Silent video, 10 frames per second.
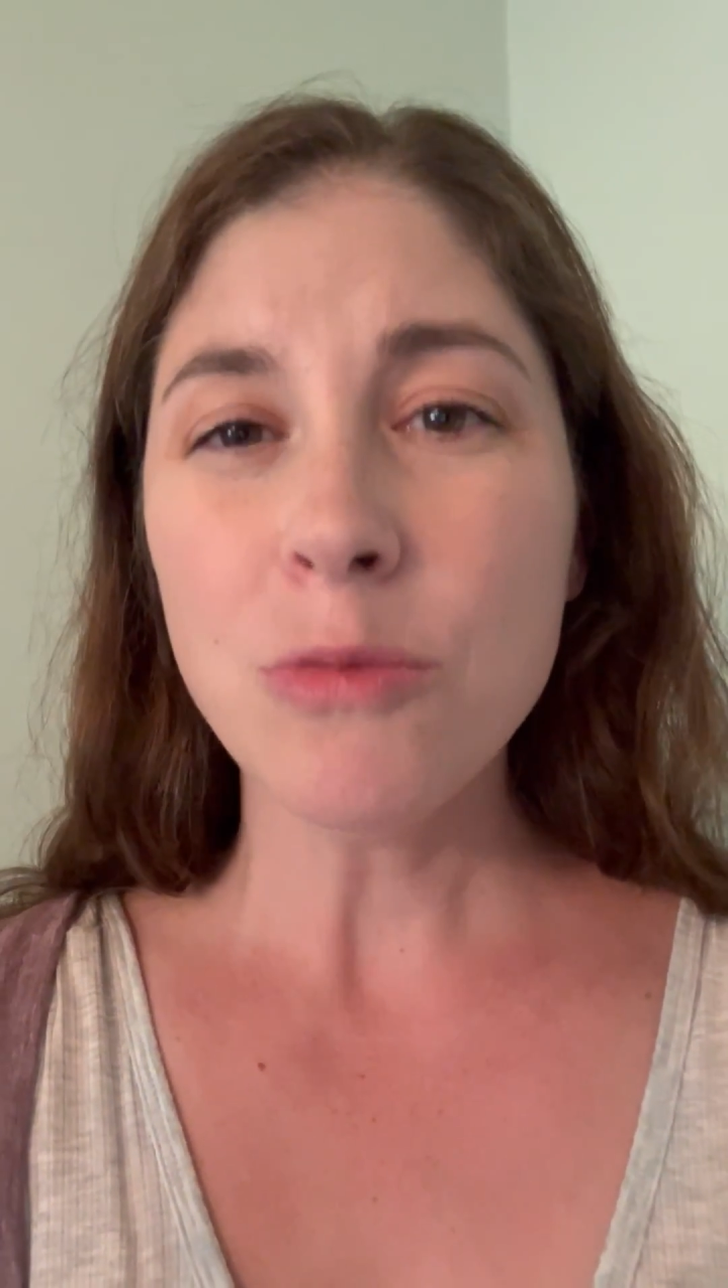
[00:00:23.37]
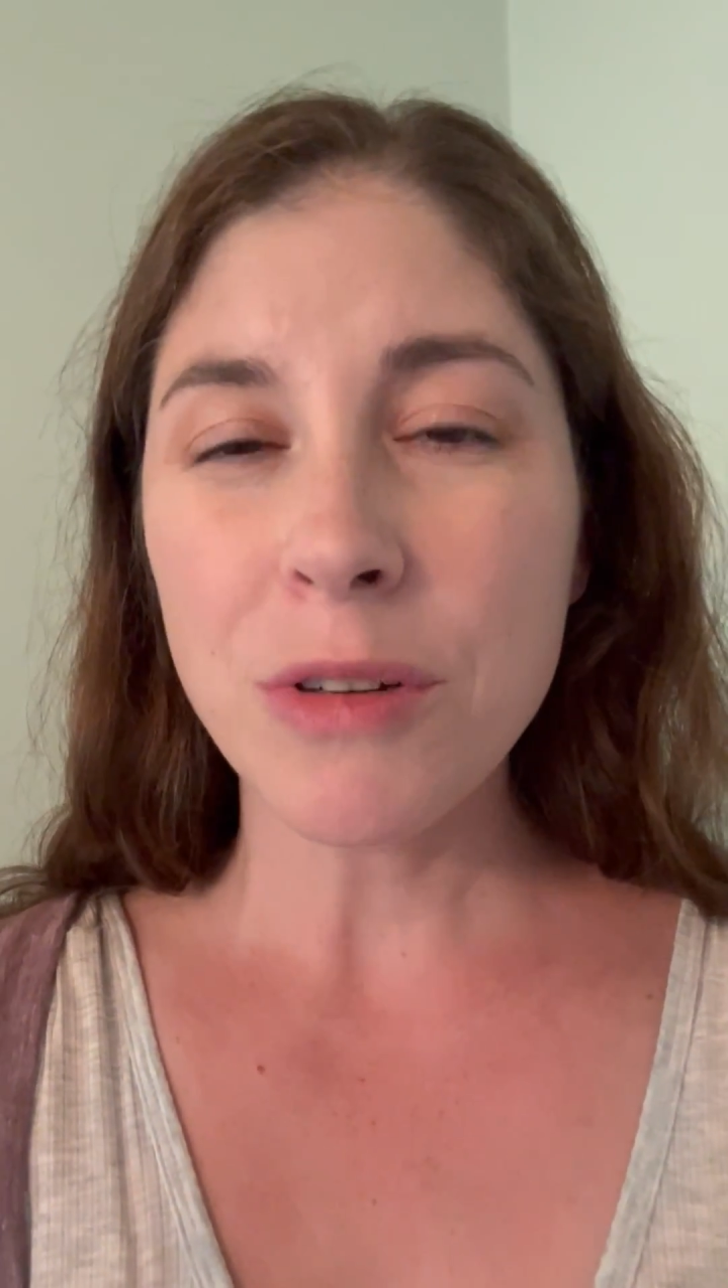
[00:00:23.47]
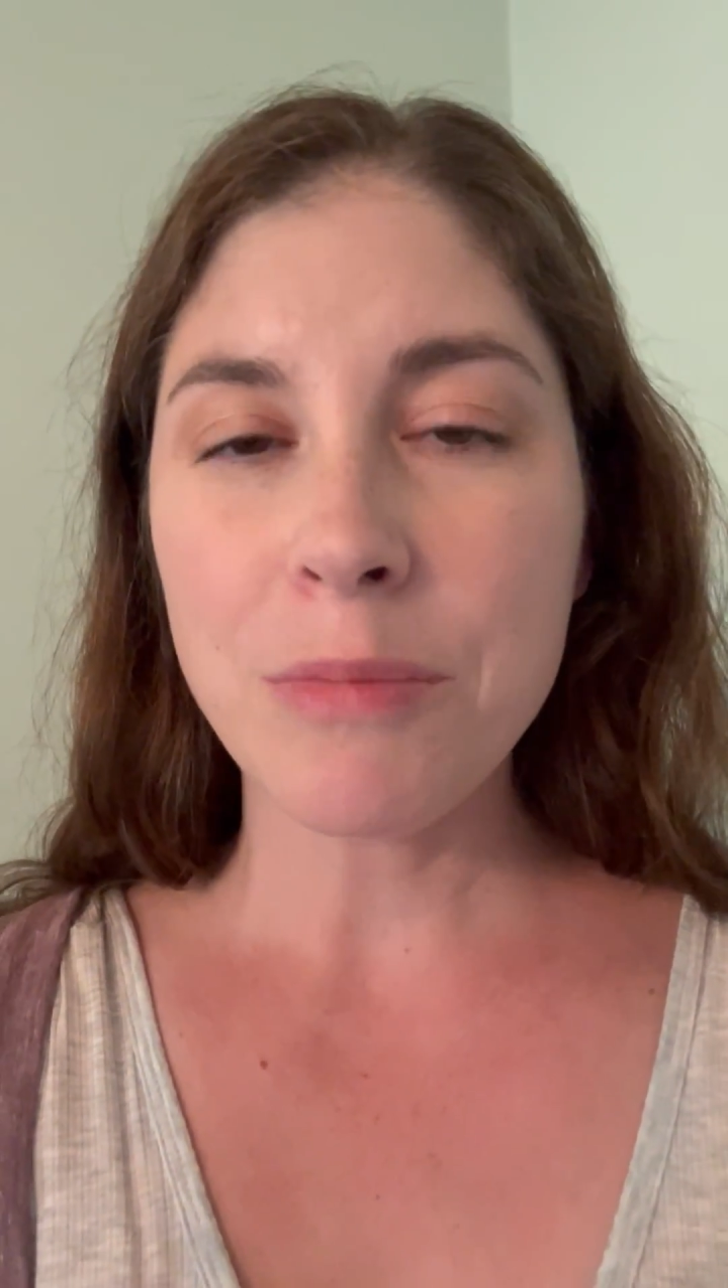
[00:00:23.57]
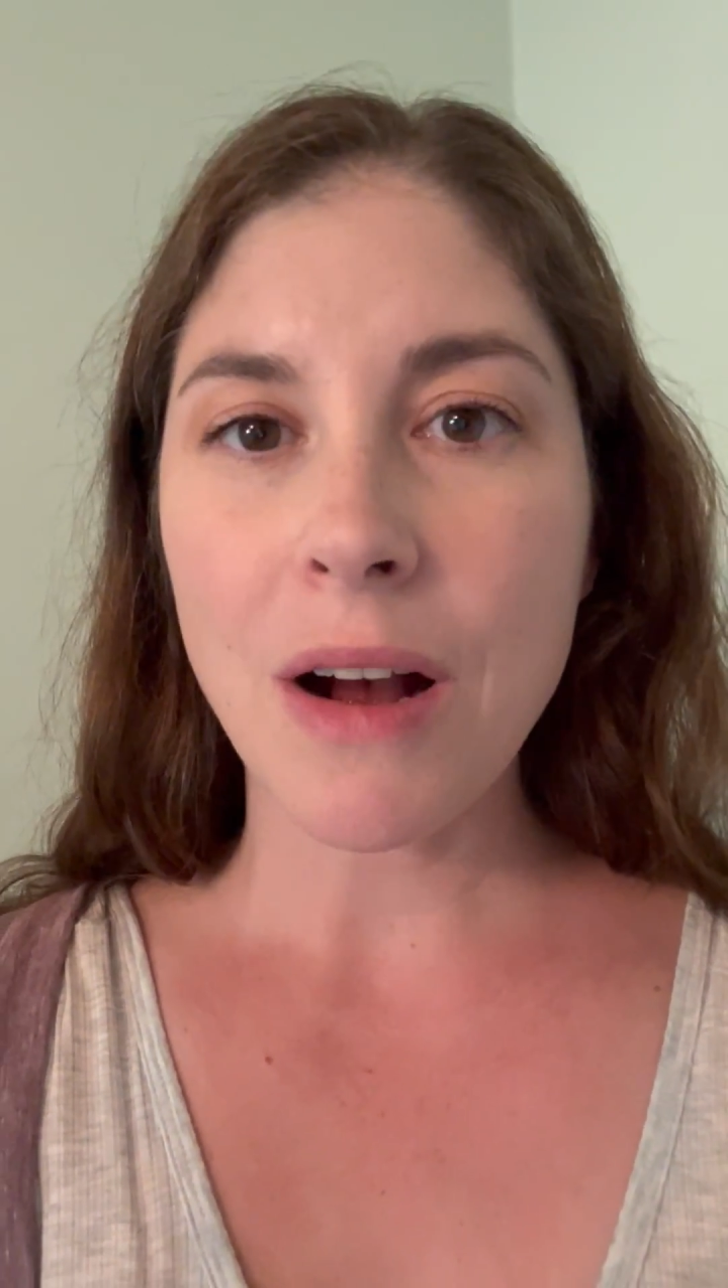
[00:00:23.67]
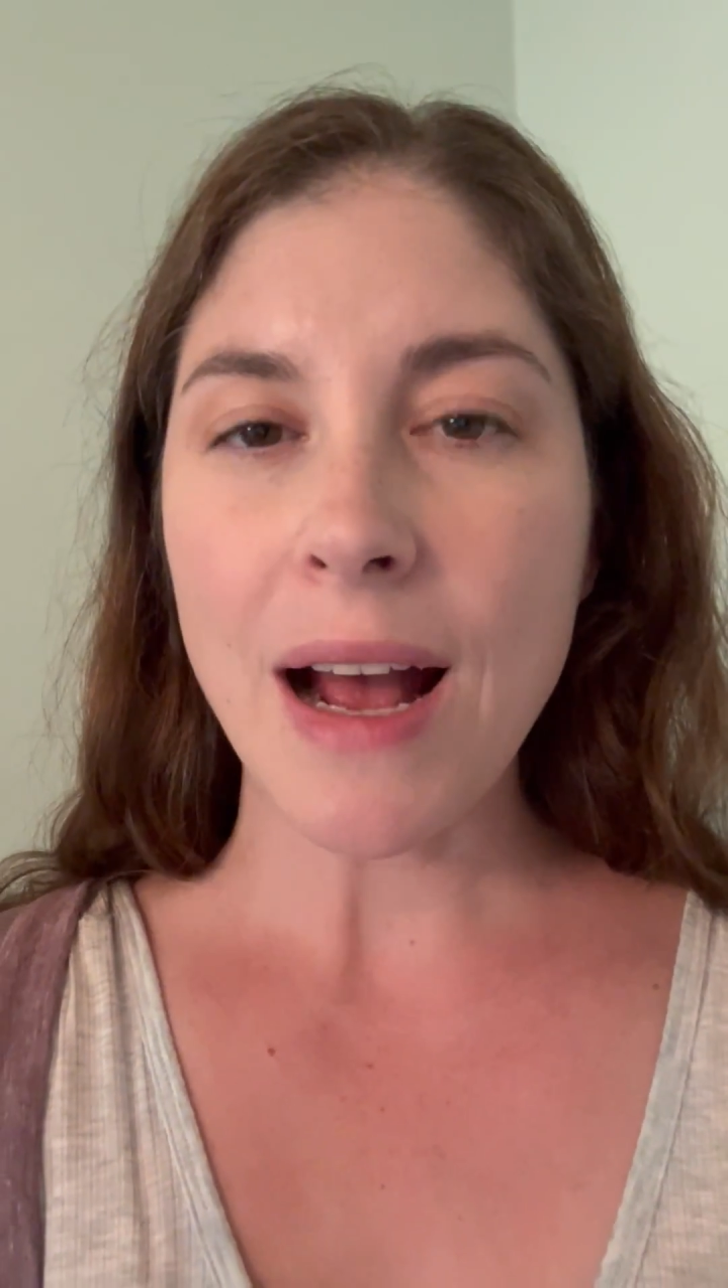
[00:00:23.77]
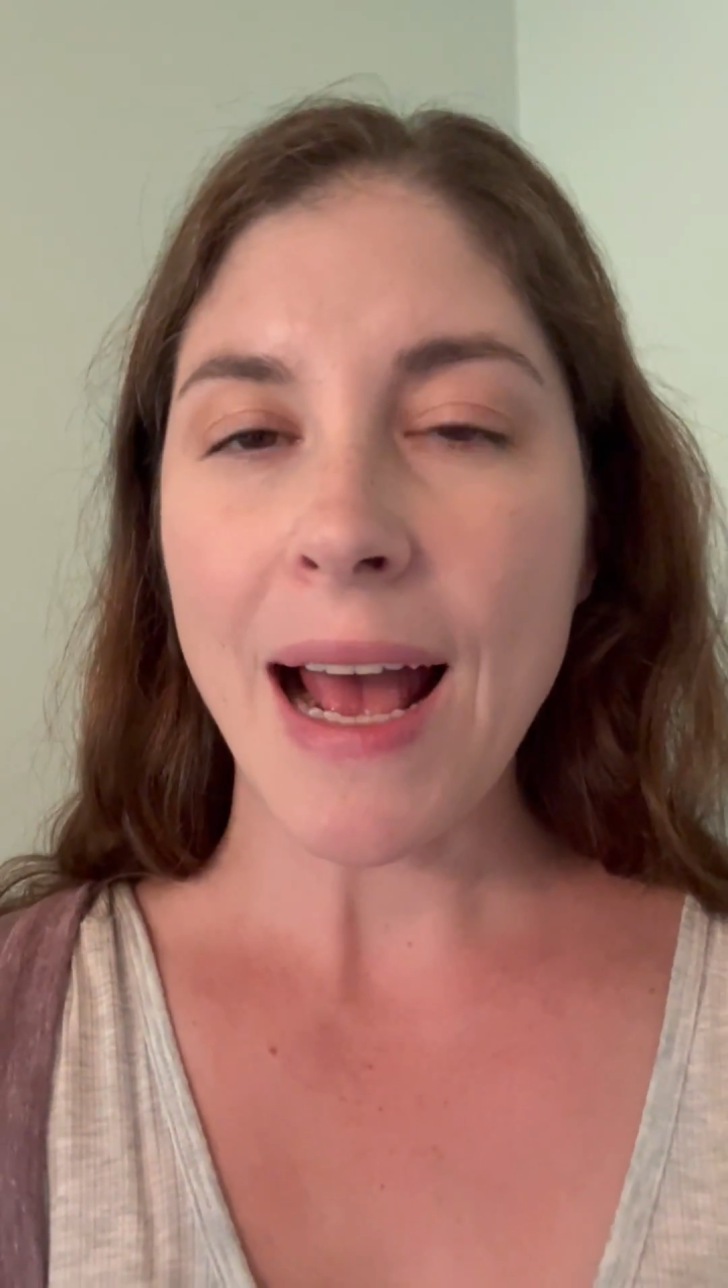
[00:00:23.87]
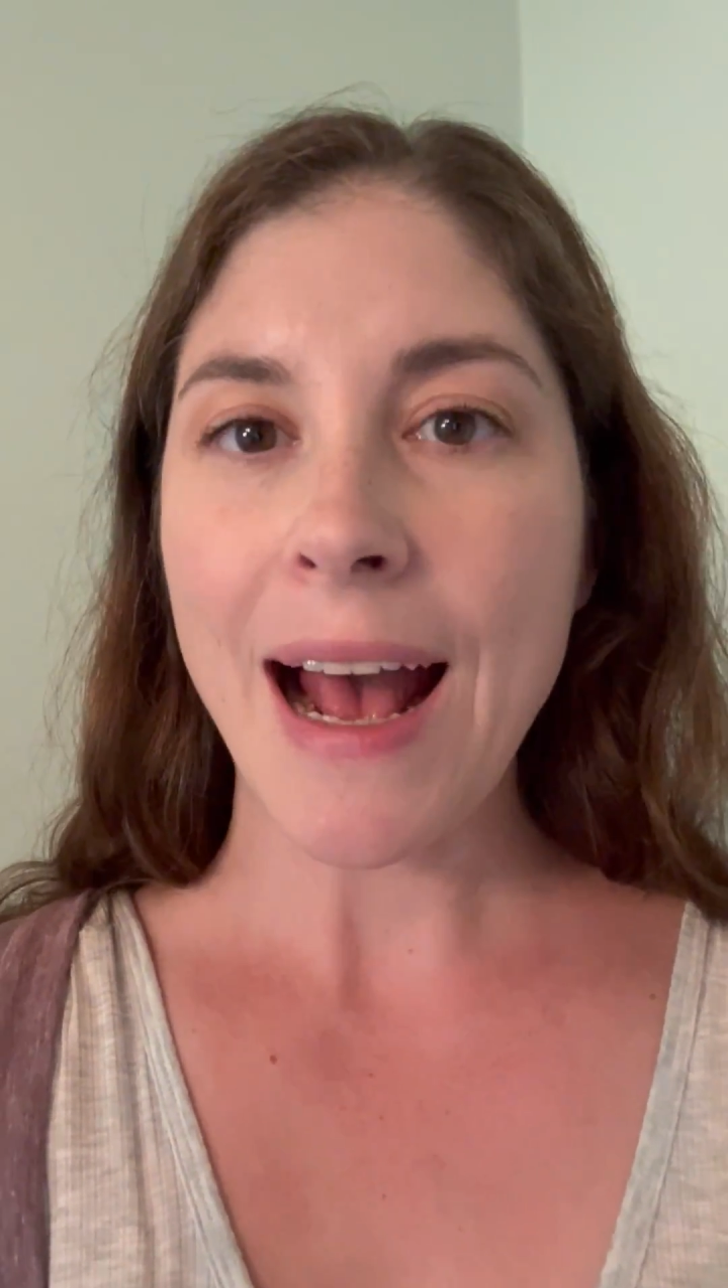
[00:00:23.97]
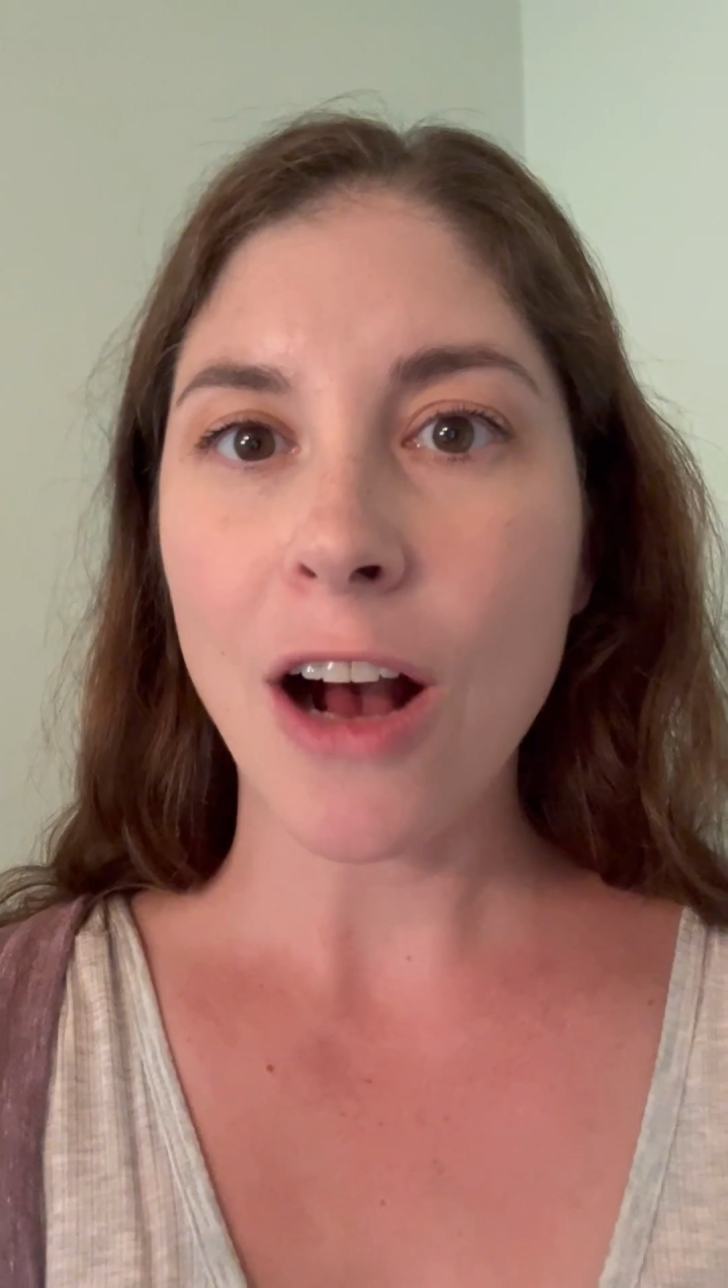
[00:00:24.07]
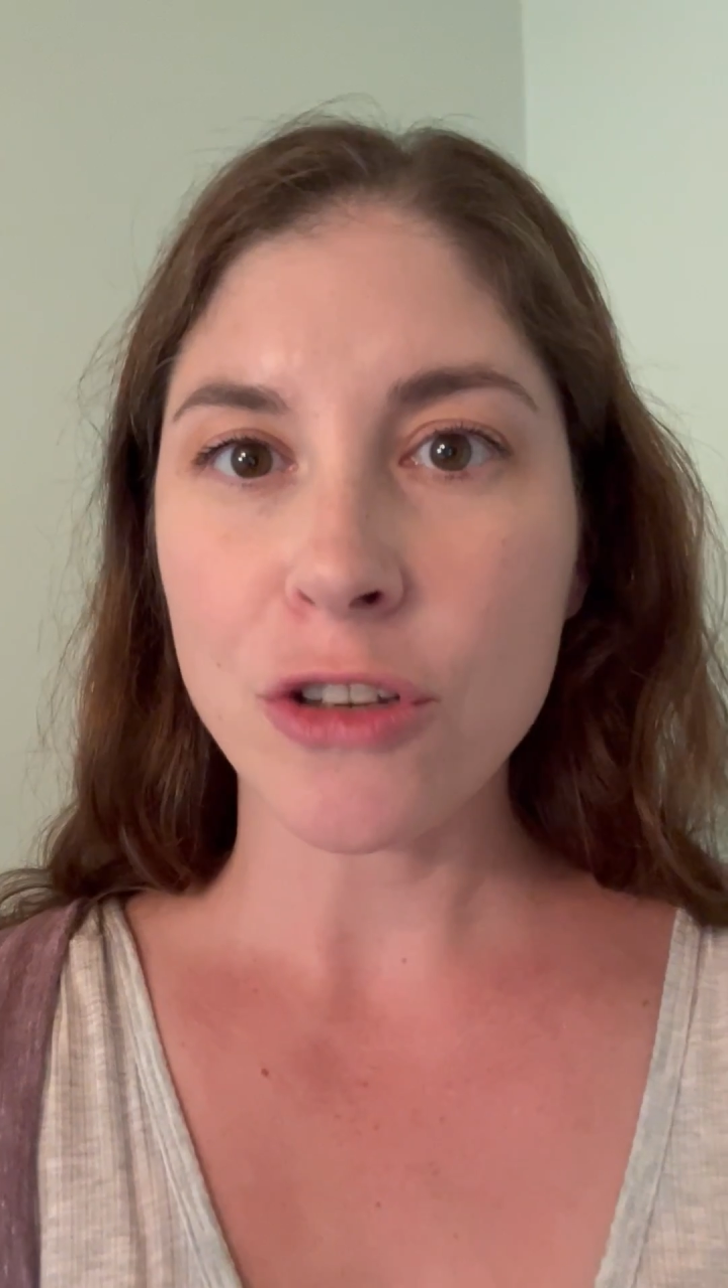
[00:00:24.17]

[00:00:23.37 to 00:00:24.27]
bit about how